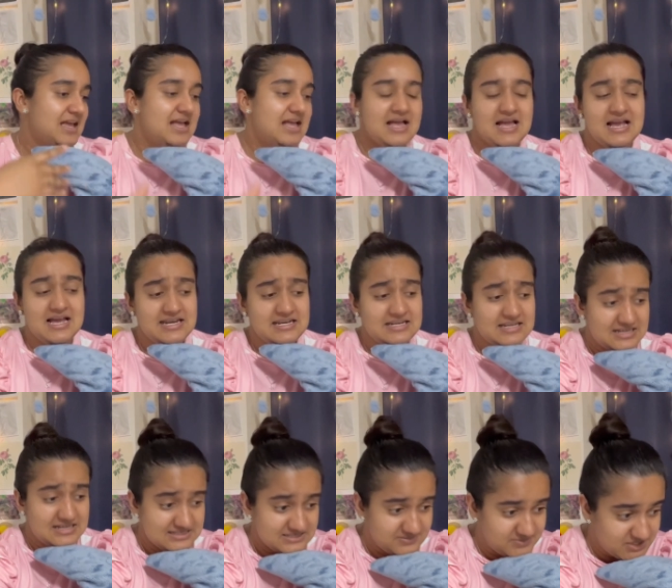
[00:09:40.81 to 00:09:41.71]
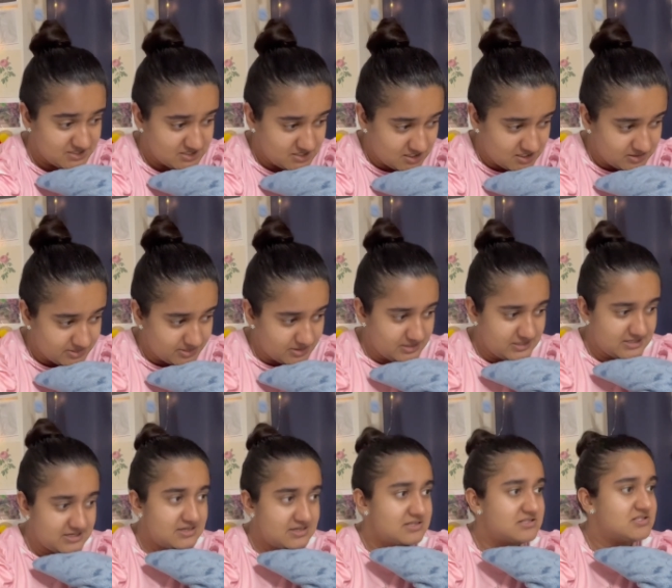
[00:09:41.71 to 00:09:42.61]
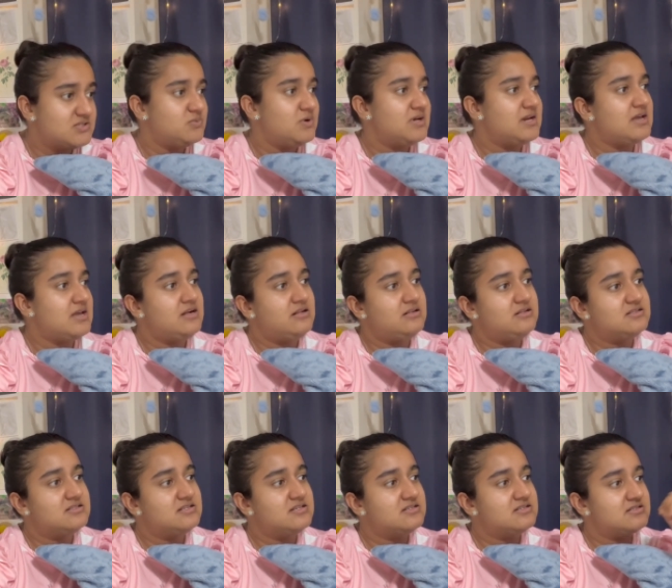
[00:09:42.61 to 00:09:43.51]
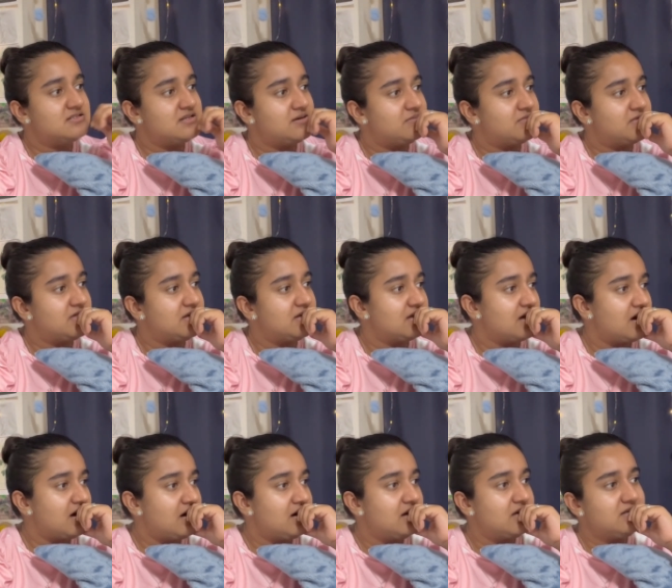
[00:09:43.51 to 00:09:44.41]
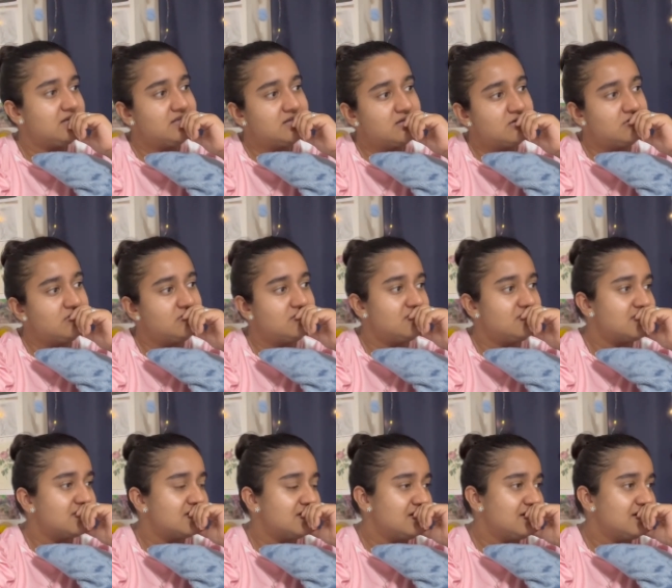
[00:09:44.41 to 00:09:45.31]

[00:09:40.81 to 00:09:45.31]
And last but not the least, what else is something I use